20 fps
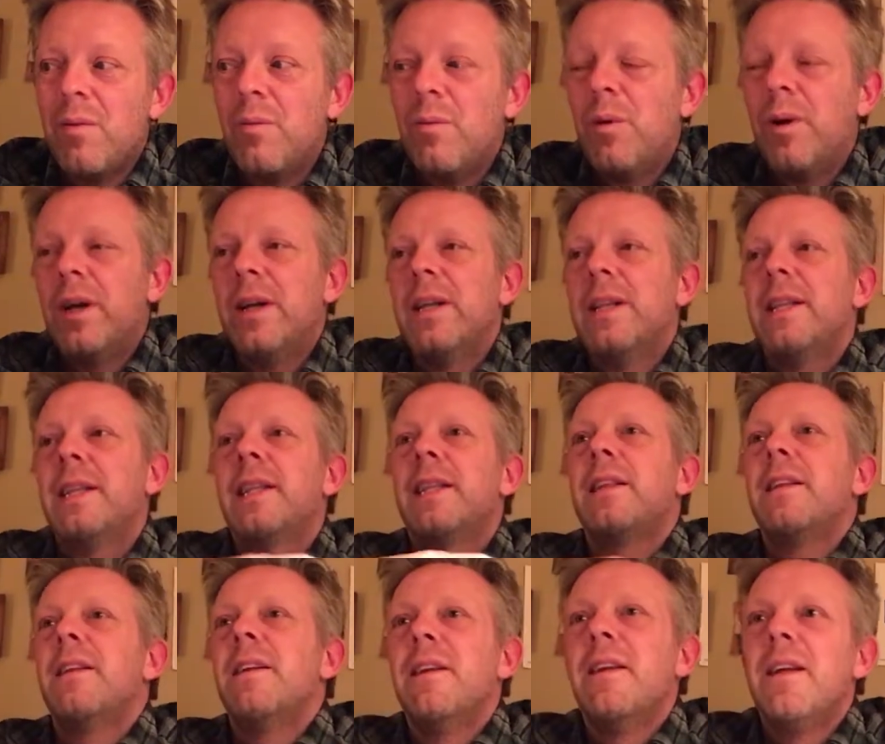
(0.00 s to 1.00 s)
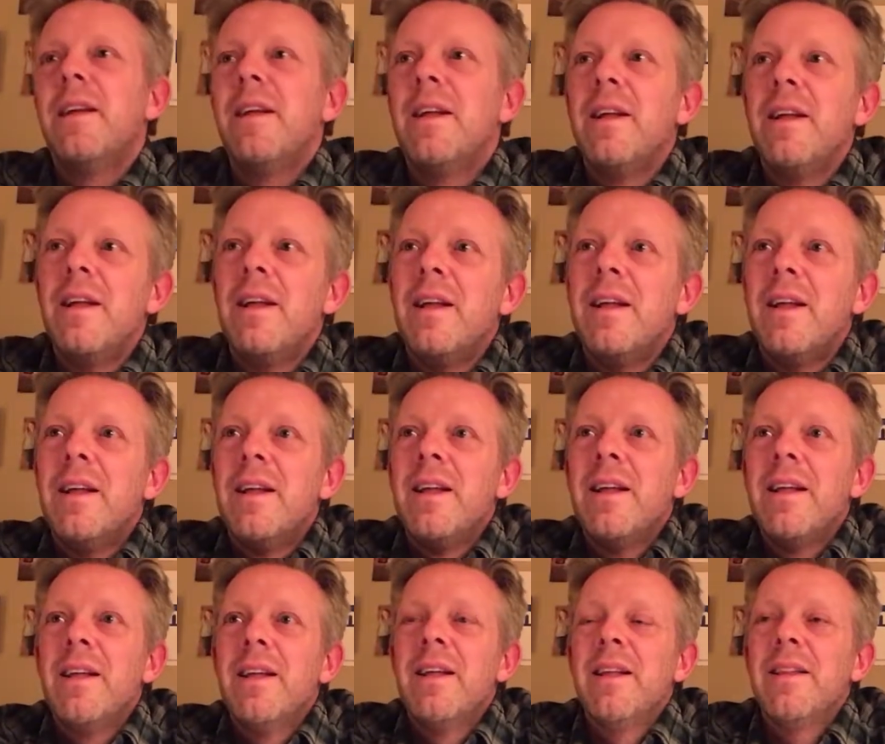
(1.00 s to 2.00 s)
was
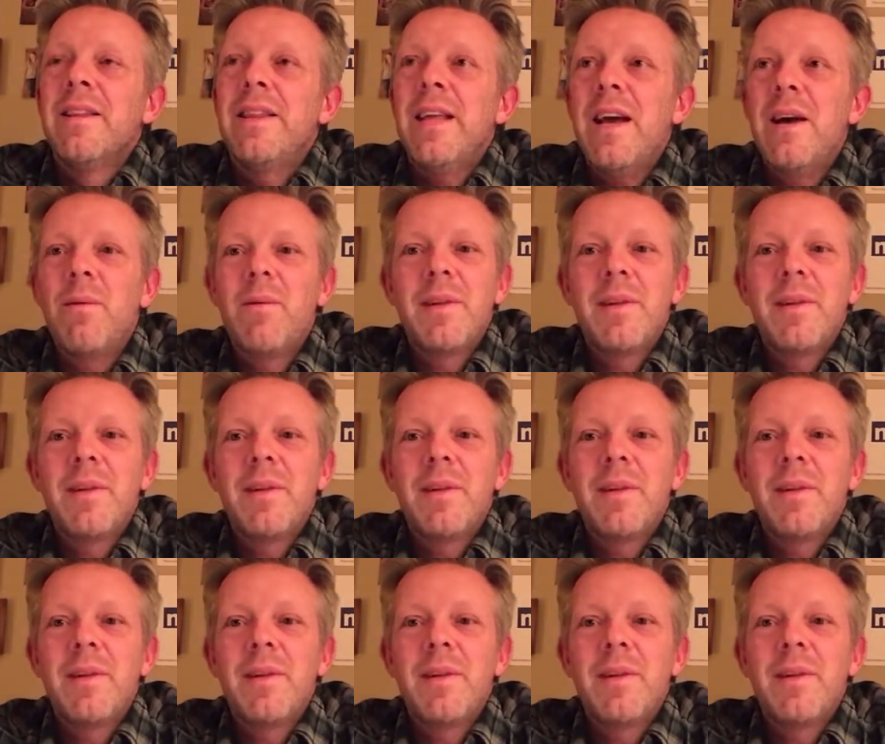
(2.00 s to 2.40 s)
that